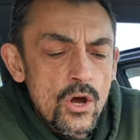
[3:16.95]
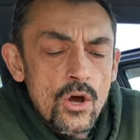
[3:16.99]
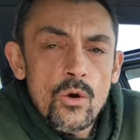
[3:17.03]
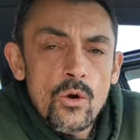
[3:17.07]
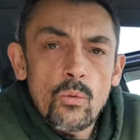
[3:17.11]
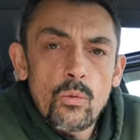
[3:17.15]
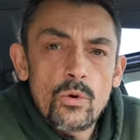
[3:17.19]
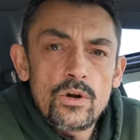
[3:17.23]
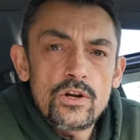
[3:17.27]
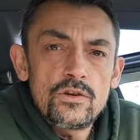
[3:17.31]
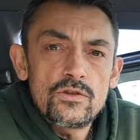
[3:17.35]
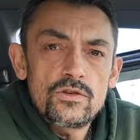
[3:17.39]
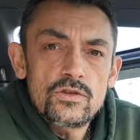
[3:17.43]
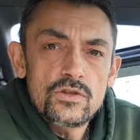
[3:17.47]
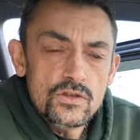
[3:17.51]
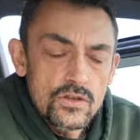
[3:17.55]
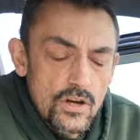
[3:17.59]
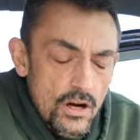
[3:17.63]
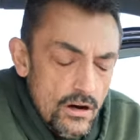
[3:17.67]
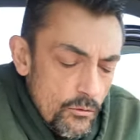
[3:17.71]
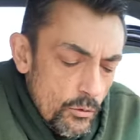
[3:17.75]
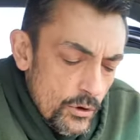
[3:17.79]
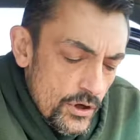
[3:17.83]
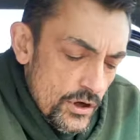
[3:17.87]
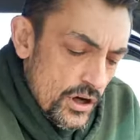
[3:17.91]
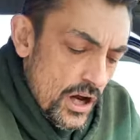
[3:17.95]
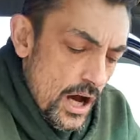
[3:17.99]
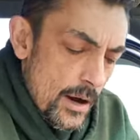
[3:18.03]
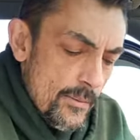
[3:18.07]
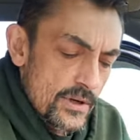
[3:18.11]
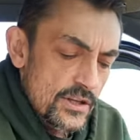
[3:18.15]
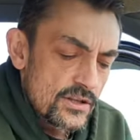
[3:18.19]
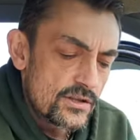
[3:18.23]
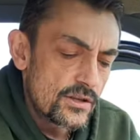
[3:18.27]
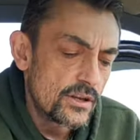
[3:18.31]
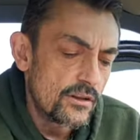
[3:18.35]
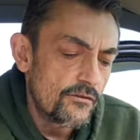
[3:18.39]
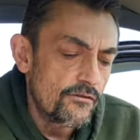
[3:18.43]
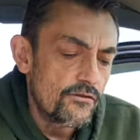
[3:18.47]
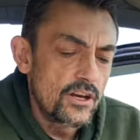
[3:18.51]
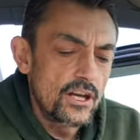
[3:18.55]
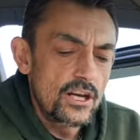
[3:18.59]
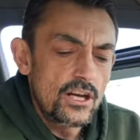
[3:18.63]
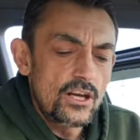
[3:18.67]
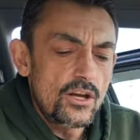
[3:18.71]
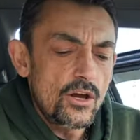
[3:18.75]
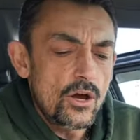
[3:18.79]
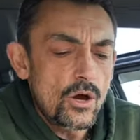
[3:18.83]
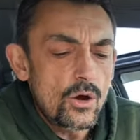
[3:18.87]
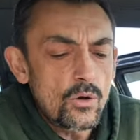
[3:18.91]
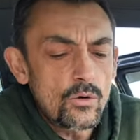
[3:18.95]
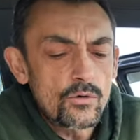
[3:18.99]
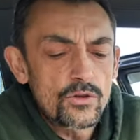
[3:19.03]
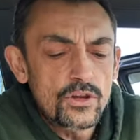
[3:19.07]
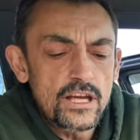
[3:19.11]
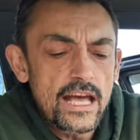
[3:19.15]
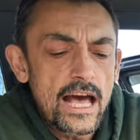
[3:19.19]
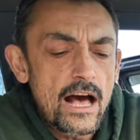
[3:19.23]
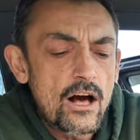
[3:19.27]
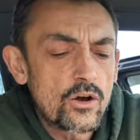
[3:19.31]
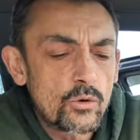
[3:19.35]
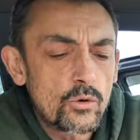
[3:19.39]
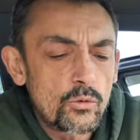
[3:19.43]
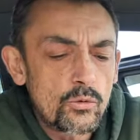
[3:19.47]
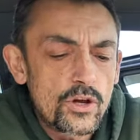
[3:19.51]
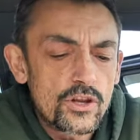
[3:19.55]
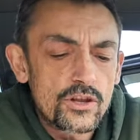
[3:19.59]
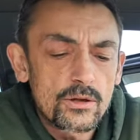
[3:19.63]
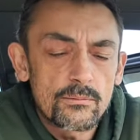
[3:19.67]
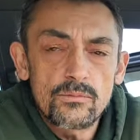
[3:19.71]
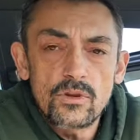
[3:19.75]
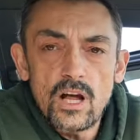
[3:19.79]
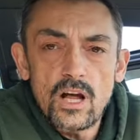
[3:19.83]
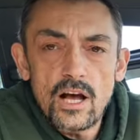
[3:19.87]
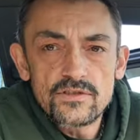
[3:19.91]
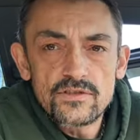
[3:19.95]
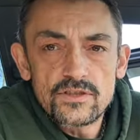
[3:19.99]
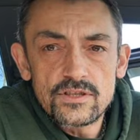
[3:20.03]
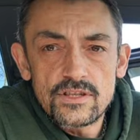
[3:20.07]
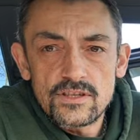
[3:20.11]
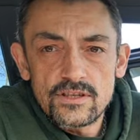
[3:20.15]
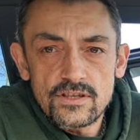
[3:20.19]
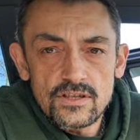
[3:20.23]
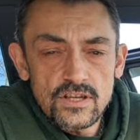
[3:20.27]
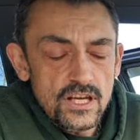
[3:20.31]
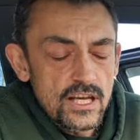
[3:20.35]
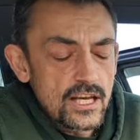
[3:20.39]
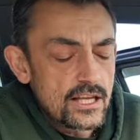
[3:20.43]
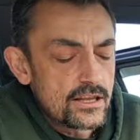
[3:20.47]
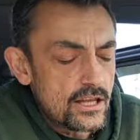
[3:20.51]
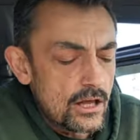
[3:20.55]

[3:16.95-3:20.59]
when you when you come into the video, the algorithm loves to see it.